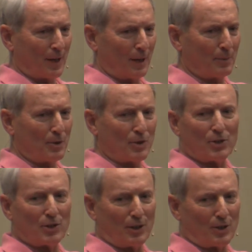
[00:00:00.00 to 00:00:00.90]
Our
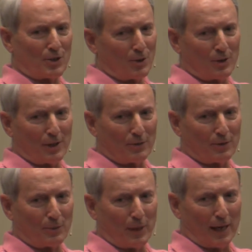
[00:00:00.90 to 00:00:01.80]
position is no
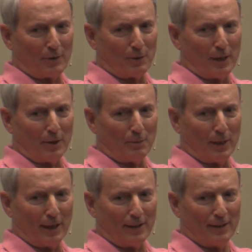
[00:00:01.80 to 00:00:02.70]
different from that of a
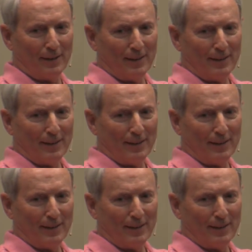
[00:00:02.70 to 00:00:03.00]
mailman.